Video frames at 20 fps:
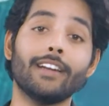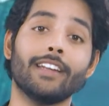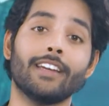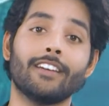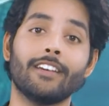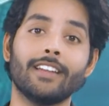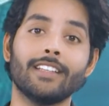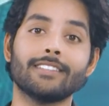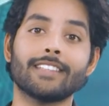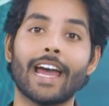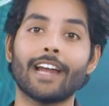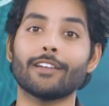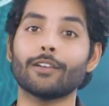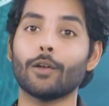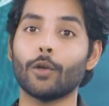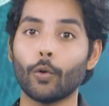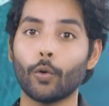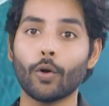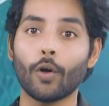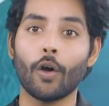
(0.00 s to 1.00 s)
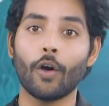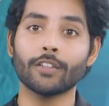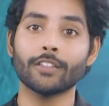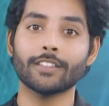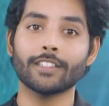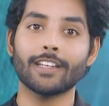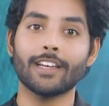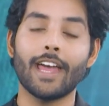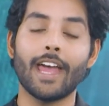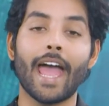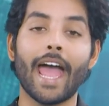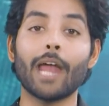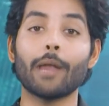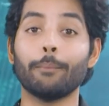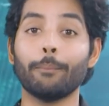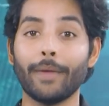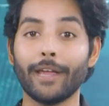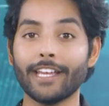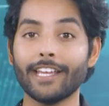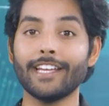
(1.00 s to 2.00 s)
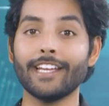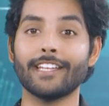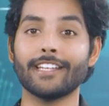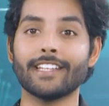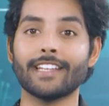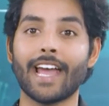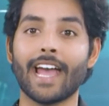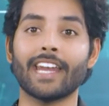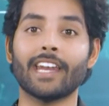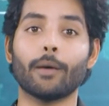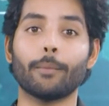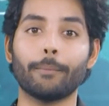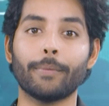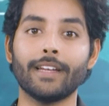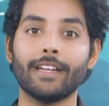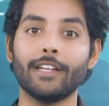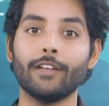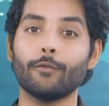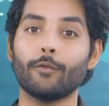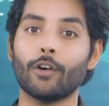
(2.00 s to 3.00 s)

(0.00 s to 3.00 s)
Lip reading: degrees at a low cost and making India an appealing